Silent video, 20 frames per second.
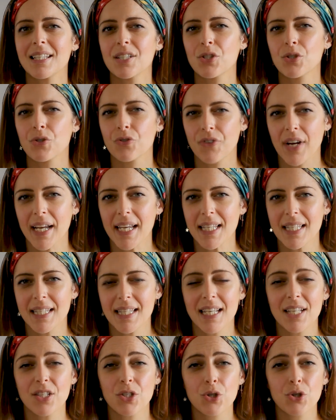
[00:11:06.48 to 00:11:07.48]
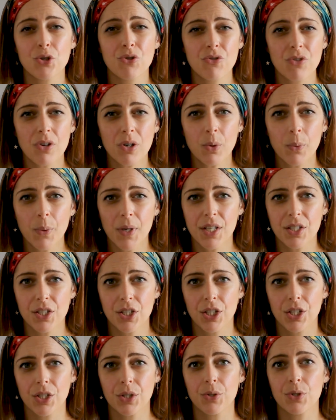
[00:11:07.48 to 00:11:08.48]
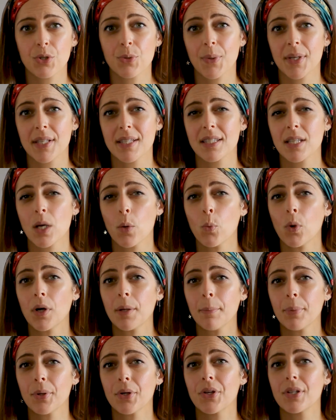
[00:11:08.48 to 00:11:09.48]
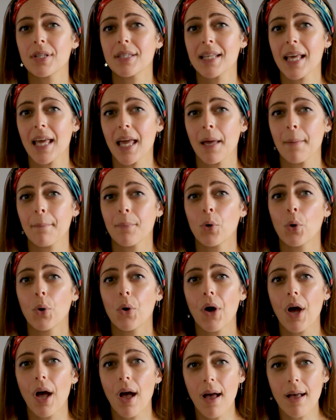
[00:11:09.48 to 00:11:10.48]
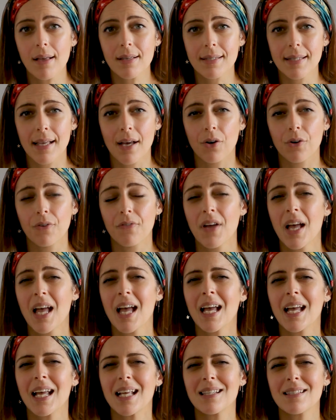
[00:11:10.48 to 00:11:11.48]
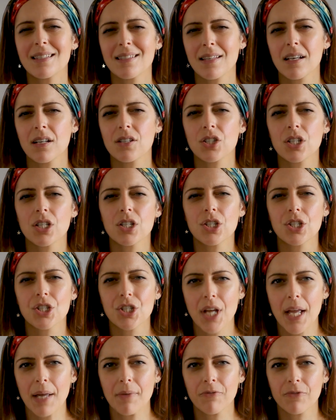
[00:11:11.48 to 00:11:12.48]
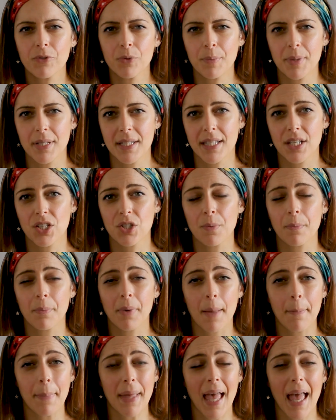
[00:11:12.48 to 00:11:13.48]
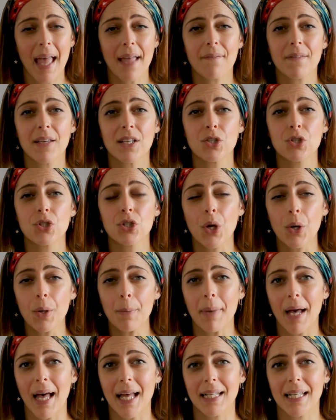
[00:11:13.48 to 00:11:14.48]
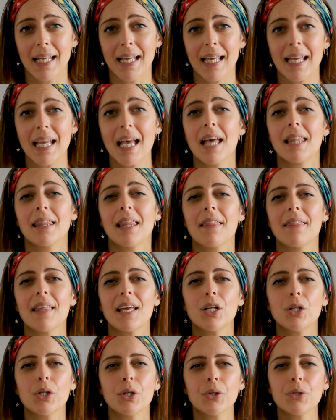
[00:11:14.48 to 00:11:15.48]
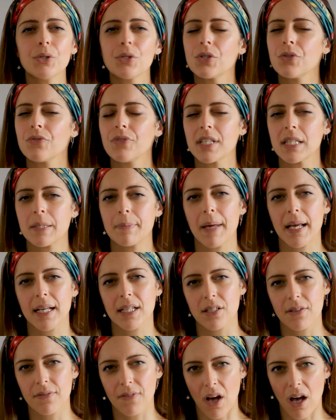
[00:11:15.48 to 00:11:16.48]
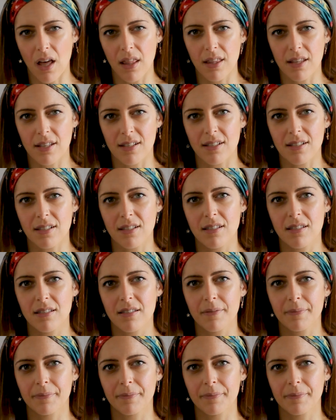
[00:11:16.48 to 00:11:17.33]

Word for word: disgraced is a strong word used when someone puts him or herself in such a shameful position by behaving so badly that they lose the respect of others.